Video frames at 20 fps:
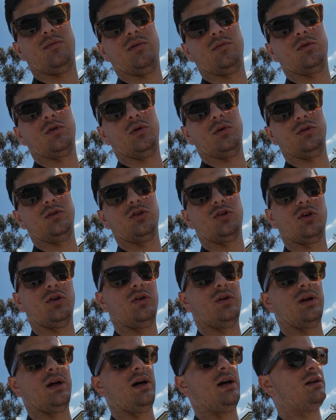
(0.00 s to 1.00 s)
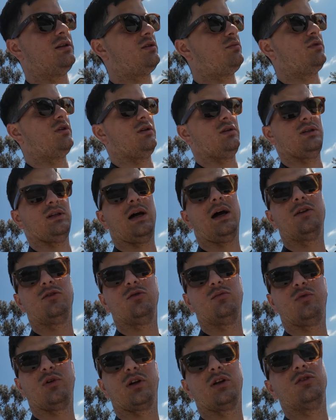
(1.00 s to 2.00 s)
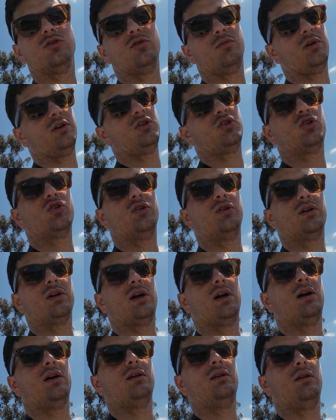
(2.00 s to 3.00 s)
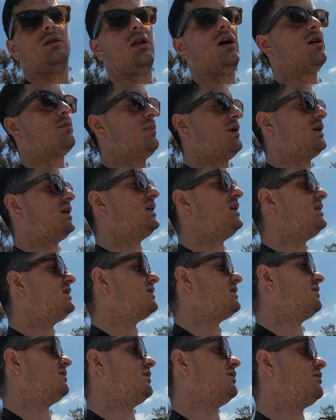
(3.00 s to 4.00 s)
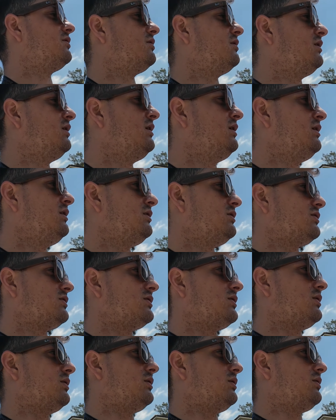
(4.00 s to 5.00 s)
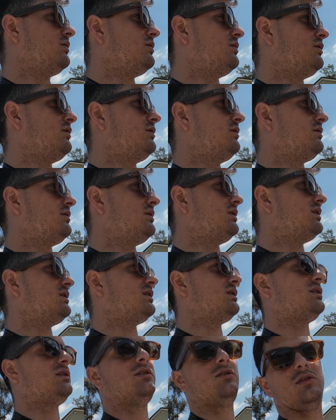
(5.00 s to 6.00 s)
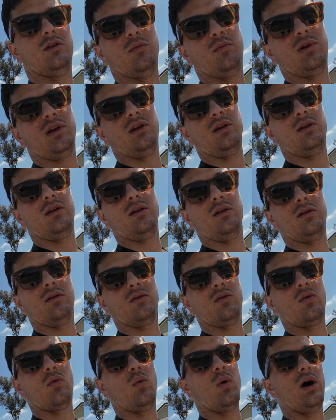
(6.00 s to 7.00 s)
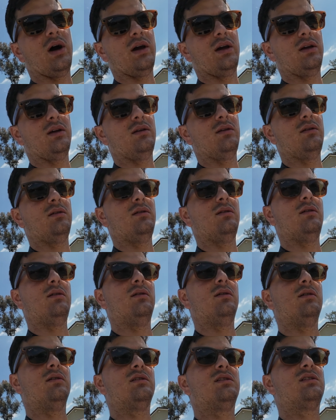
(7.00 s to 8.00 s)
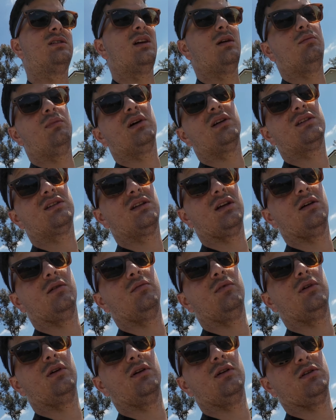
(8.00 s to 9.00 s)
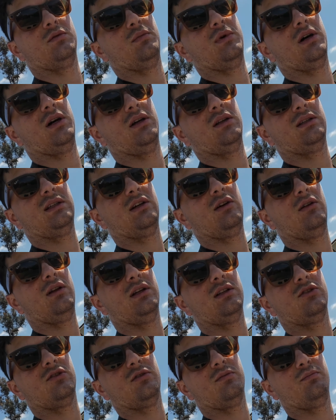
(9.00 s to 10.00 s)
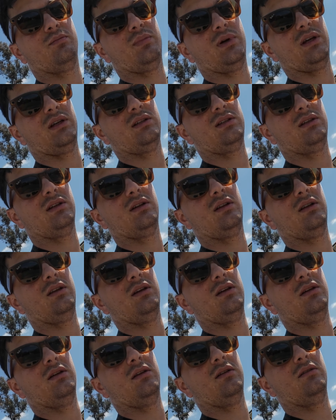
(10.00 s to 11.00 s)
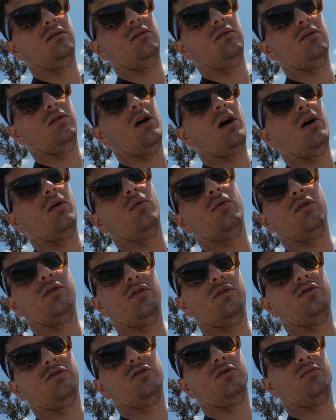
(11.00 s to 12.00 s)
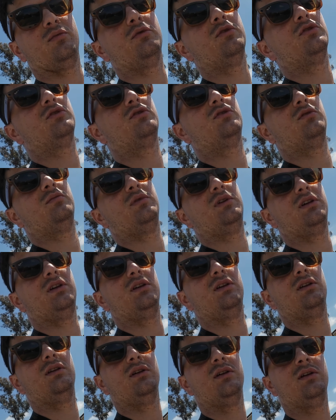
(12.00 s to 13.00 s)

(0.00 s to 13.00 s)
I'm going to show you guys because I had to break into my trunk. I locked my keys in there. So this isn't gonna be quite step by step because my taillights are basically not where they're supposed to be.